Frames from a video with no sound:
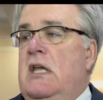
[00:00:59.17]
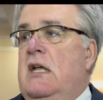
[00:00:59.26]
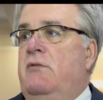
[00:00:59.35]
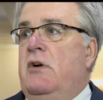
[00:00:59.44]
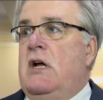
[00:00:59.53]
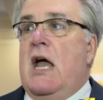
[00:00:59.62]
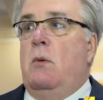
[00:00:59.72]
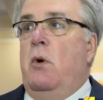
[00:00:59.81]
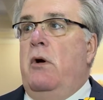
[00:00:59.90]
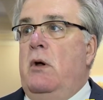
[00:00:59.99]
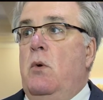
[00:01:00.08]
He had
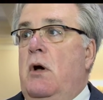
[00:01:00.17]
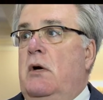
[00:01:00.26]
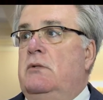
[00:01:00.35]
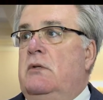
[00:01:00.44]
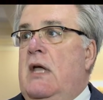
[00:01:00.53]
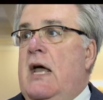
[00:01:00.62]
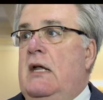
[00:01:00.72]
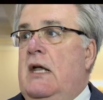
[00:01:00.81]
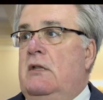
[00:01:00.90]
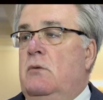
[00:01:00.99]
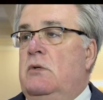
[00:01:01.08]
forgot where he worked, how to
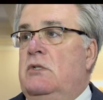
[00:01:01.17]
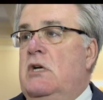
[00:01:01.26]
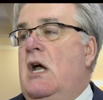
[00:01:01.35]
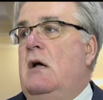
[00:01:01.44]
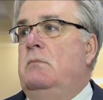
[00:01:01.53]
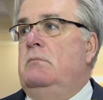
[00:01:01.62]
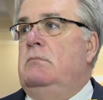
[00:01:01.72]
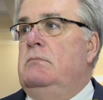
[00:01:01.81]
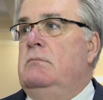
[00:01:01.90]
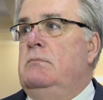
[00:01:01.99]
get to his job.